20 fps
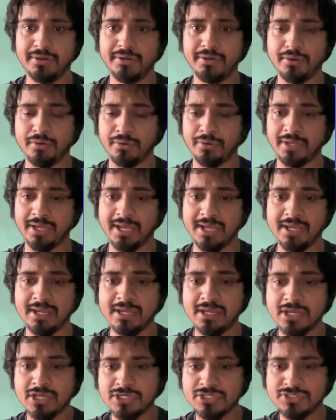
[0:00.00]
Okay,
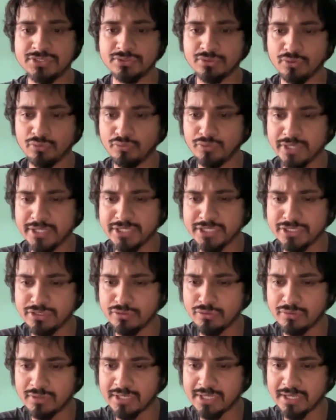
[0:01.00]
so when
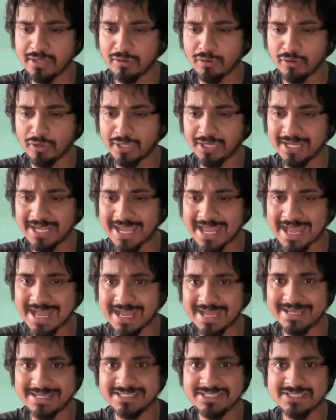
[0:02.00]
you click on
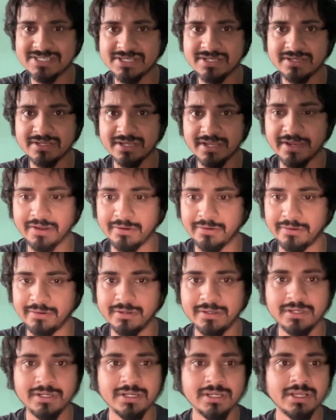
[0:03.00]
cast
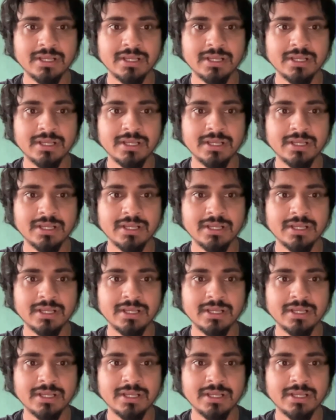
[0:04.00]
here,